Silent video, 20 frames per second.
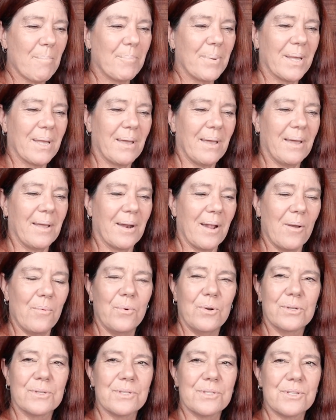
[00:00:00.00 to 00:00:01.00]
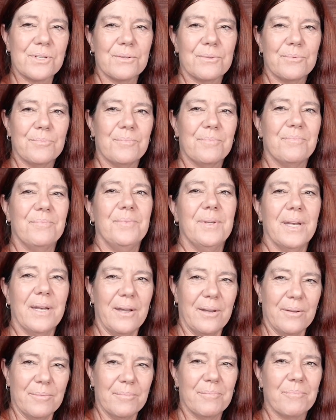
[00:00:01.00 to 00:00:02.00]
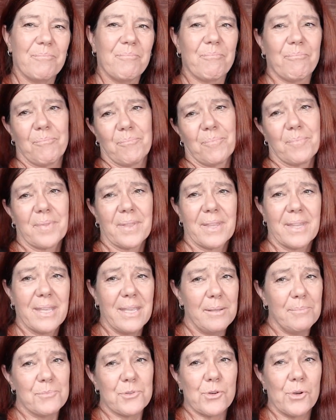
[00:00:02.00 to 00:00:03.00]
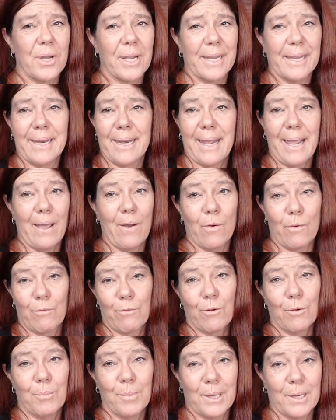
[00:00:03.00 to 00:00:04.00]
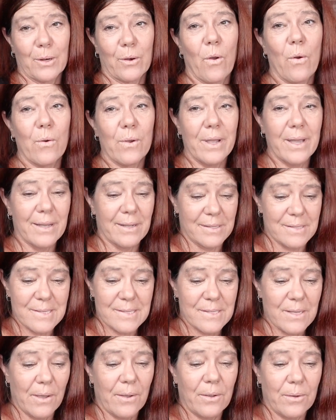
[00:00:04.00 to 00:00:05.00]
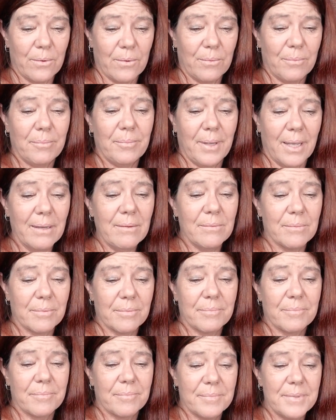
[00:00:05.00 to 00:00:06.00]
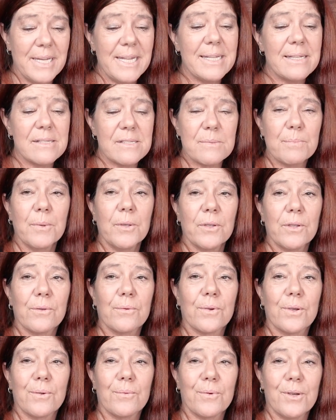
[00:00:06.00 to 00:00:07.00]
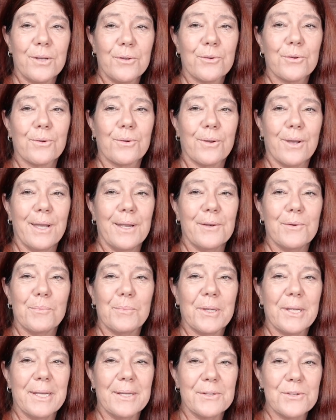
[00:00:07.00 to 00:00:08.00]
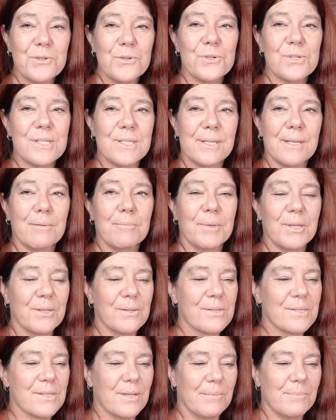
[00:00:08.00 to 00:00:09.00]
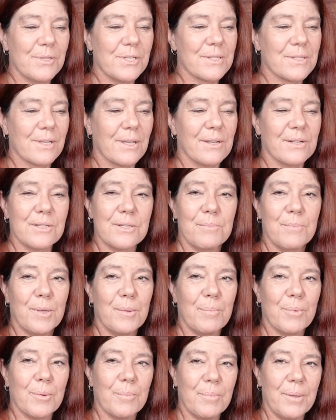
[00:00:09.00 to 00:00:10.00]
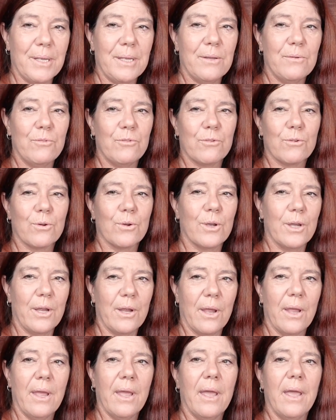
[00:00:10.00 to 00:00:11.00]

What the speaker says: But I wanted to, you know, keep trying it out for a bit longer. So, yeah, next Mercury retrograde will be interesting, because I'm just going to be prepared for it